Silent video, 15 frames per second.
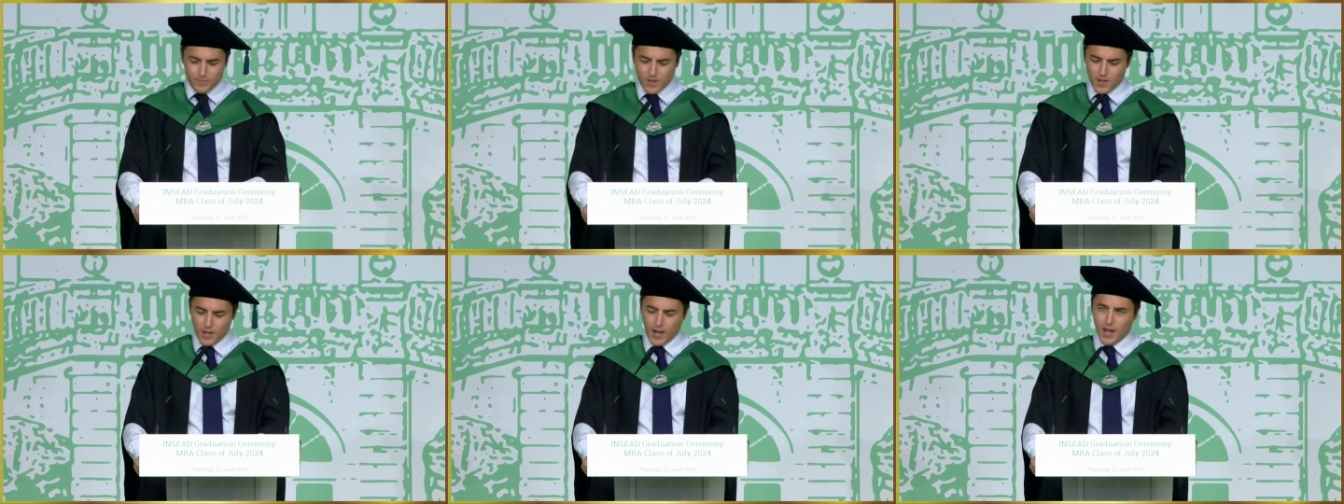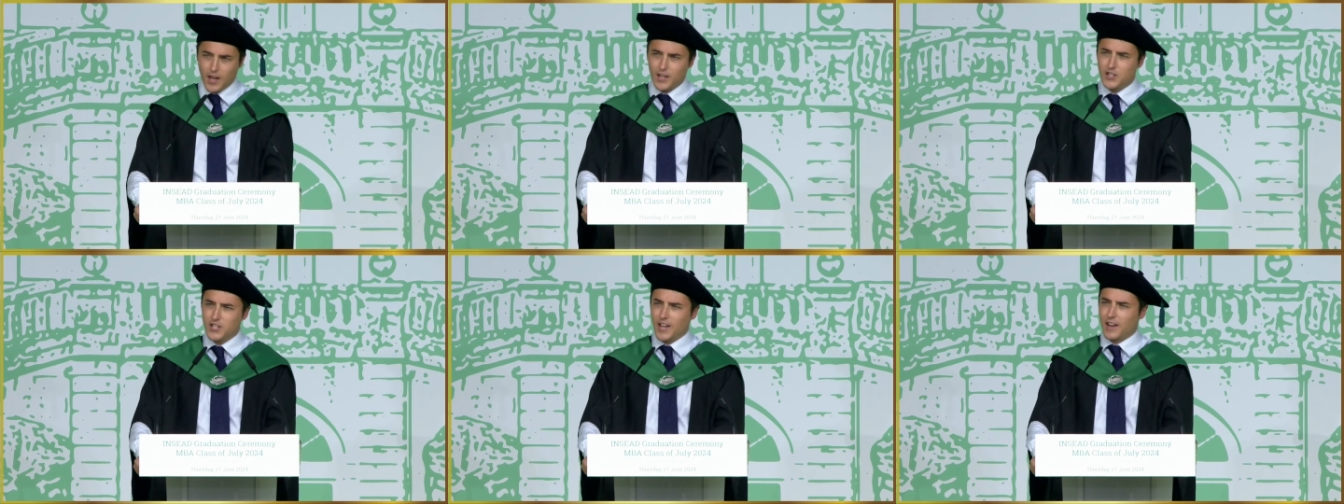Uh,
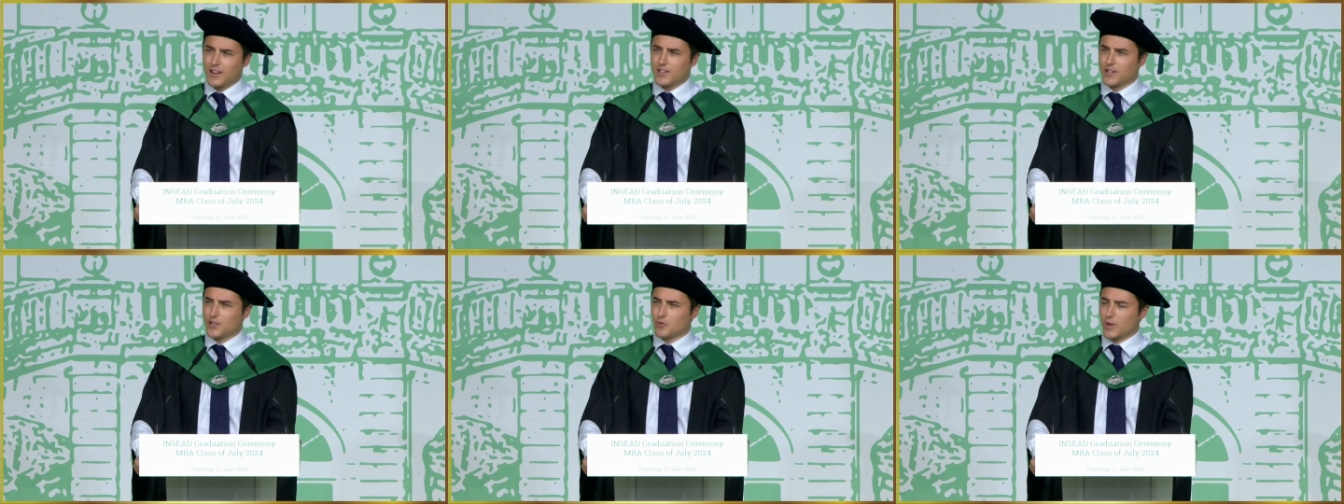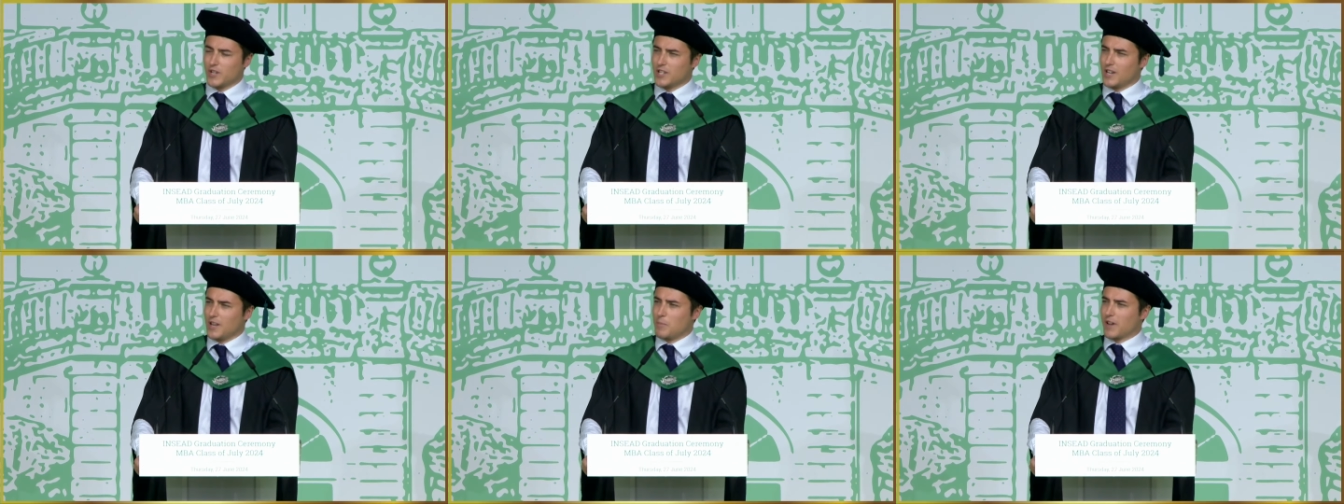INSEAD has
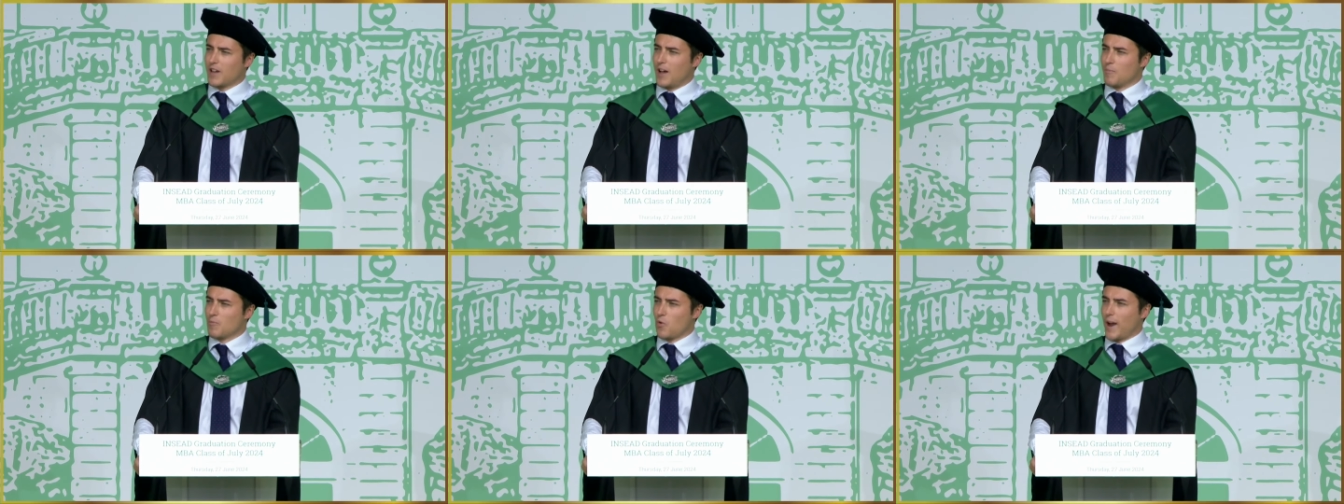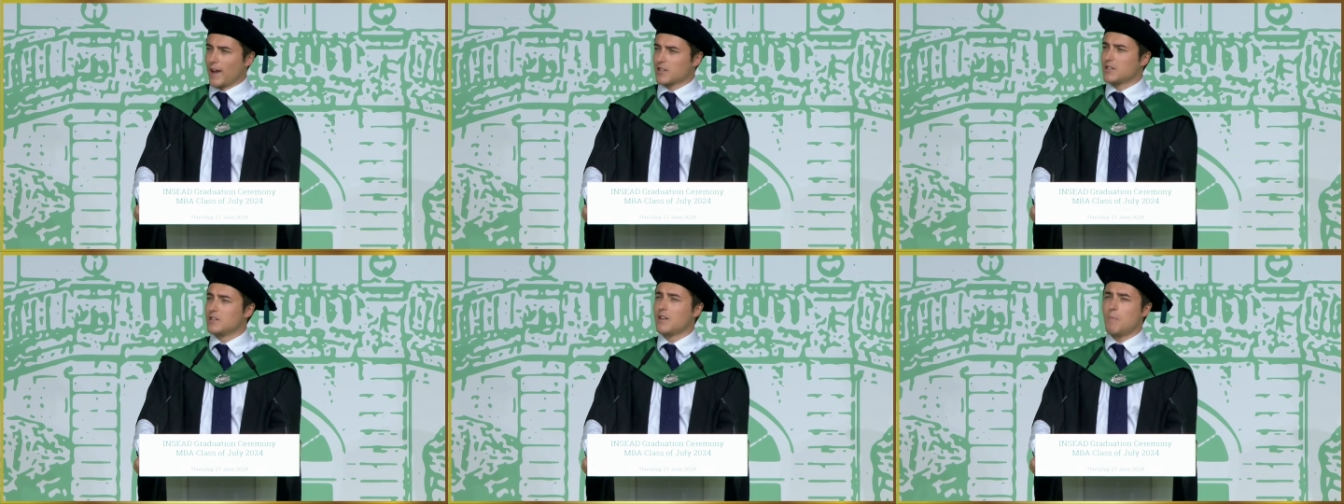recently become
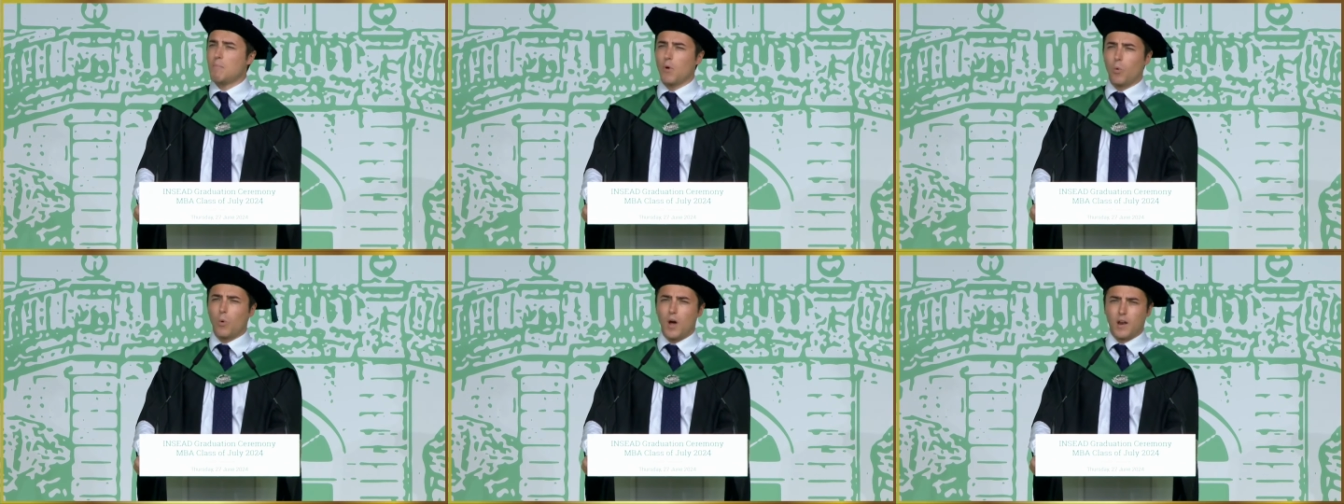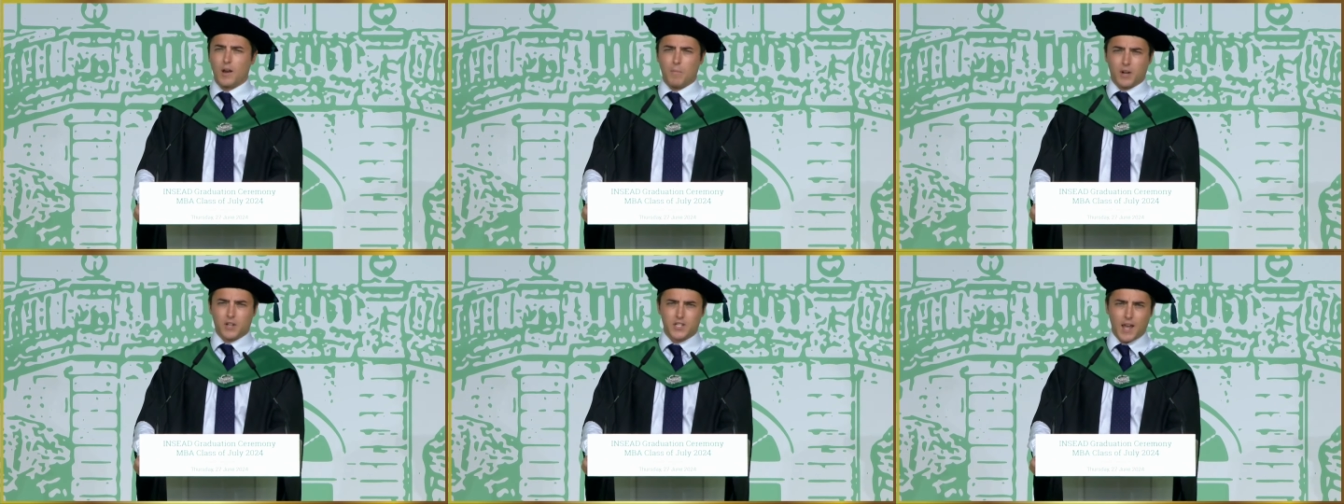ranked number one
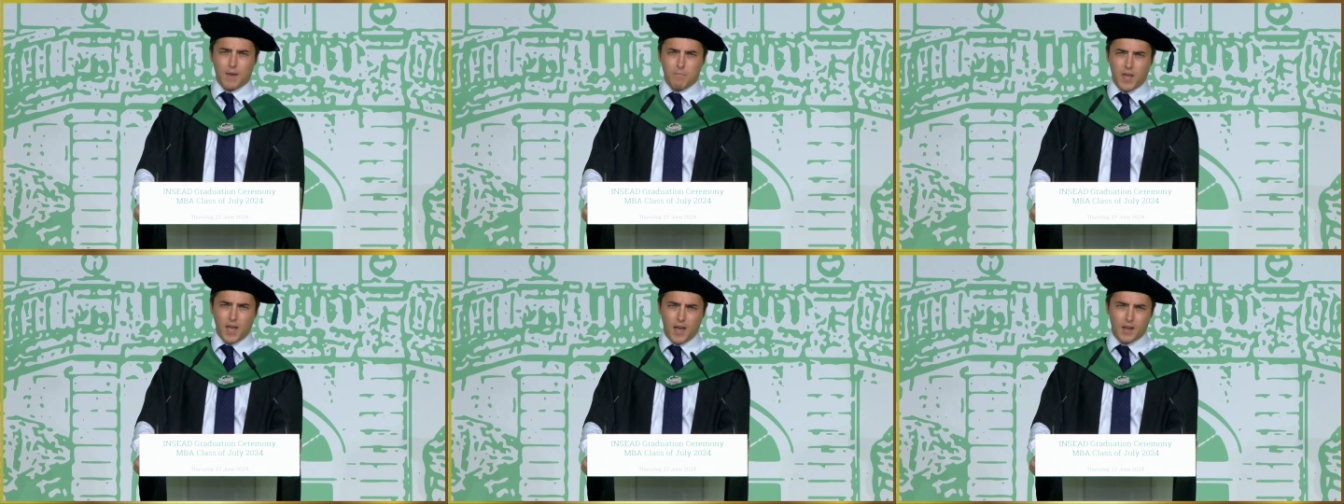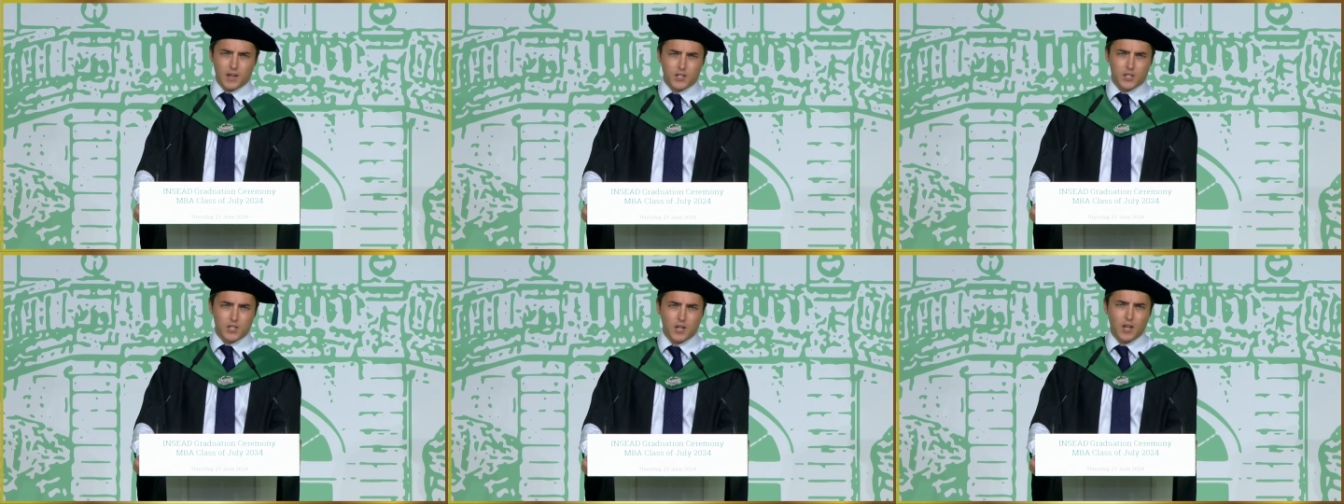amongst
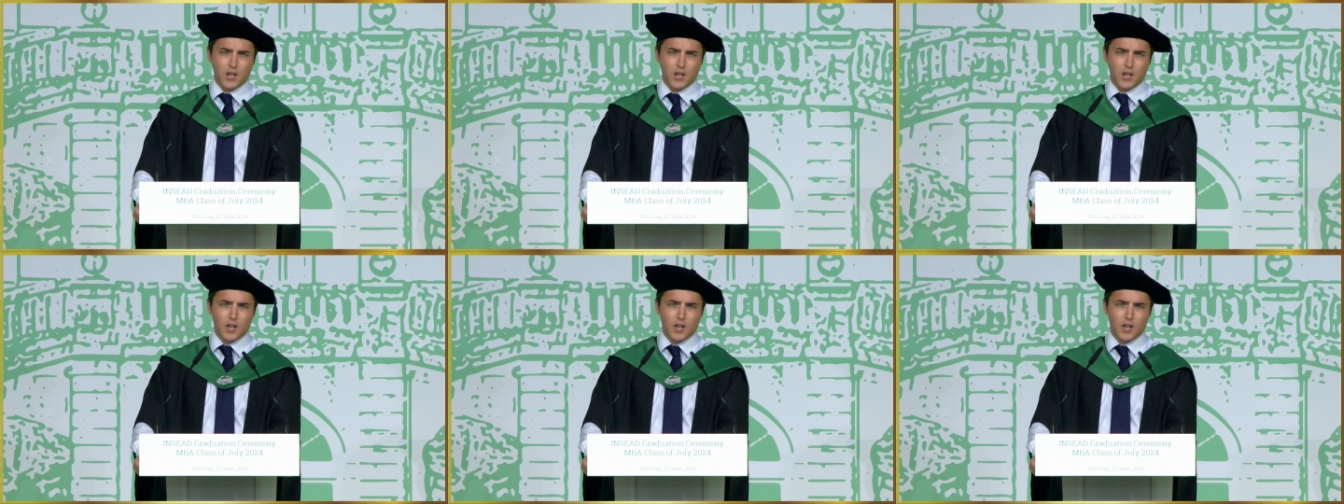MBAs